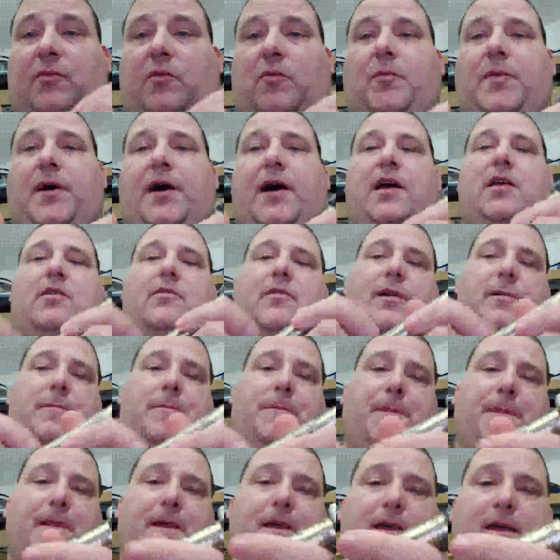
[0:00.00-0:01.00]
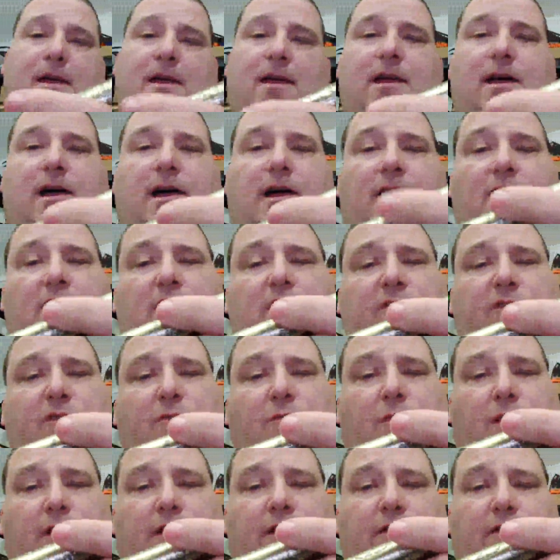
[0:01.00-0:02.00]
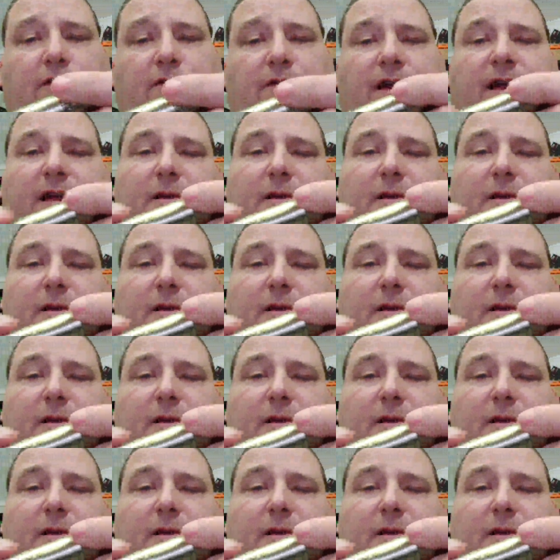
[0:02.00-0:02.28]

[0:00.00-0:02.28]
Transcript: battery. I also wonder if I